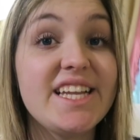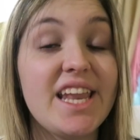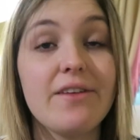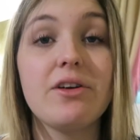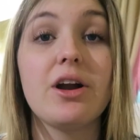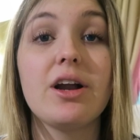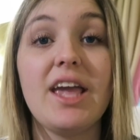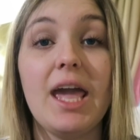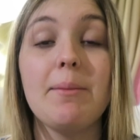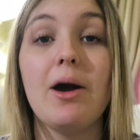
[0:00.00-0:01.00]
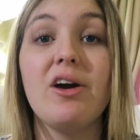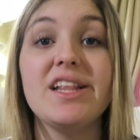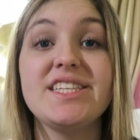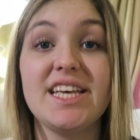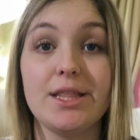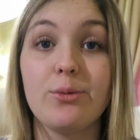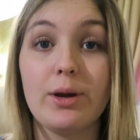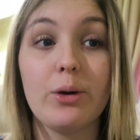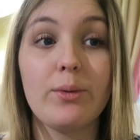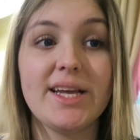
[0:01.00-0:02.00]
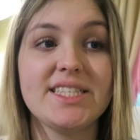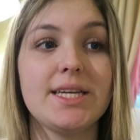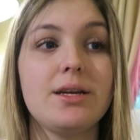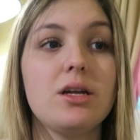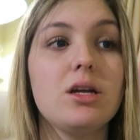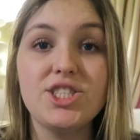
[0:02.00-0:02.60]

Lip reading: never came out and said the real reason.